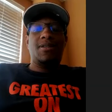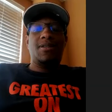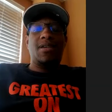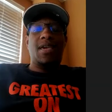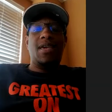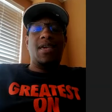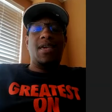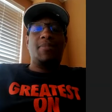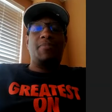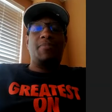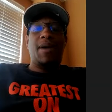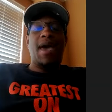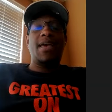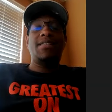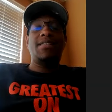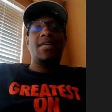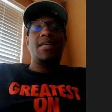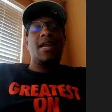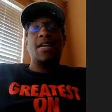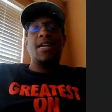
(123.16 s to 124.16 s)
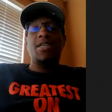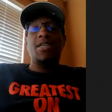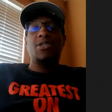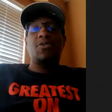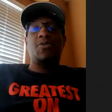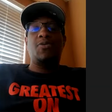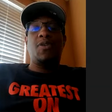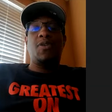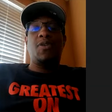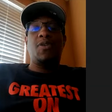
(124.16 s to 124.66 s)
get past that
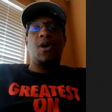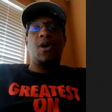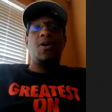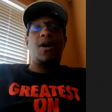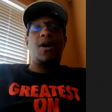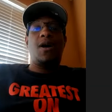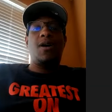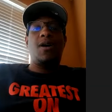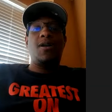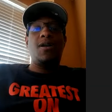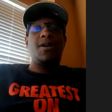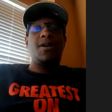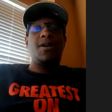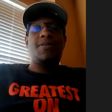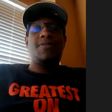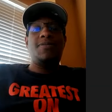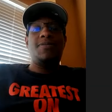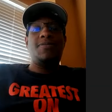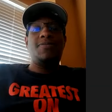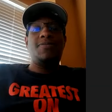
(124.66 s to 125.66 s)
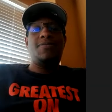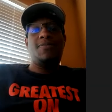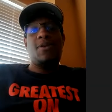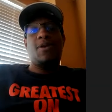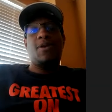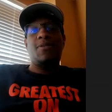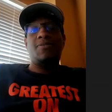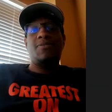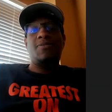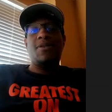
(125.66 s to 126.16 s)
initial phone call of
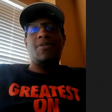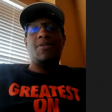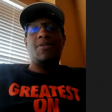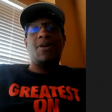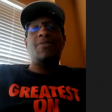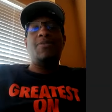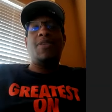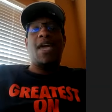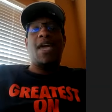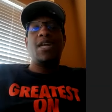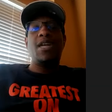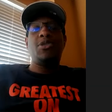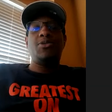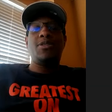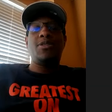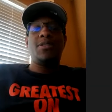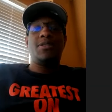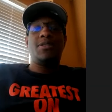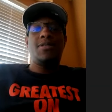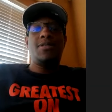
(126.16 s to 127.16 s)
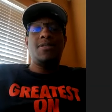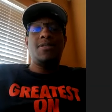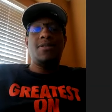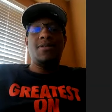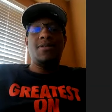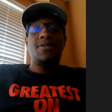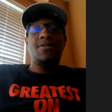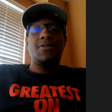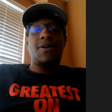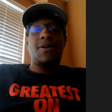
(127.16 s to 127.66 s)
the interest,
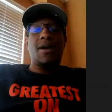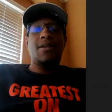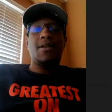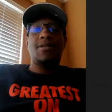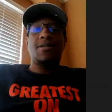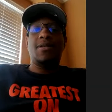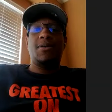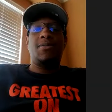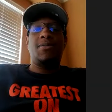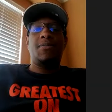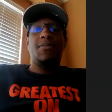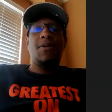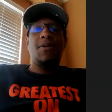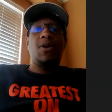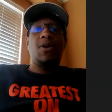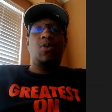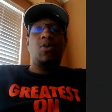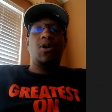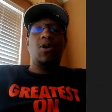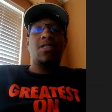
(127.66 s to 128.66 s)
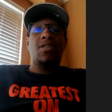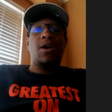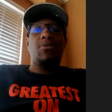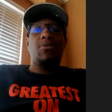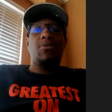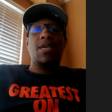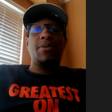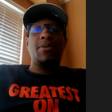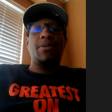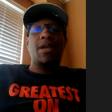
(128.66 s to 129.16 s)
right? So once I
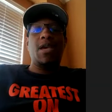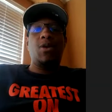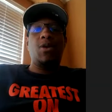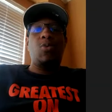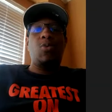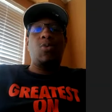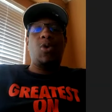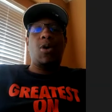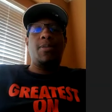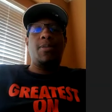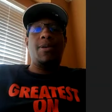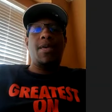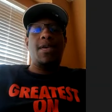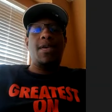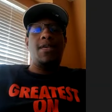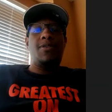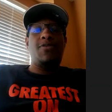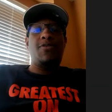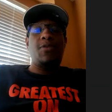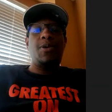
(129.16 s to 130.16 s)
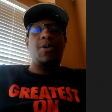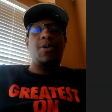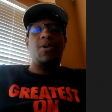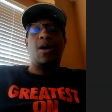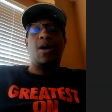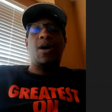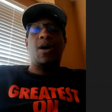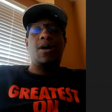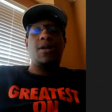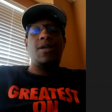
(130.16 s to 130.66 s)
was able to get warm leads from
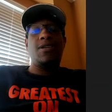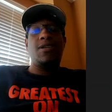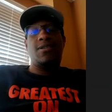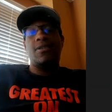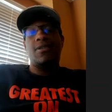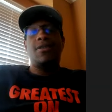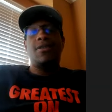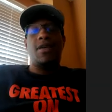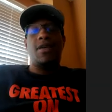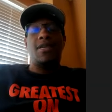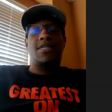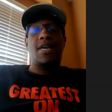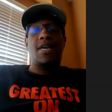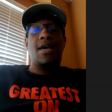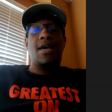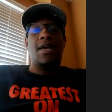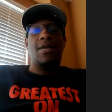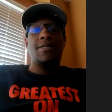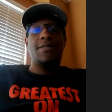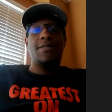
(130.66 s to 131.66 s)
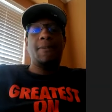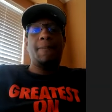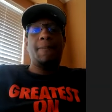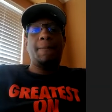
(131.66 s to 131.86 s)
you all, it changed.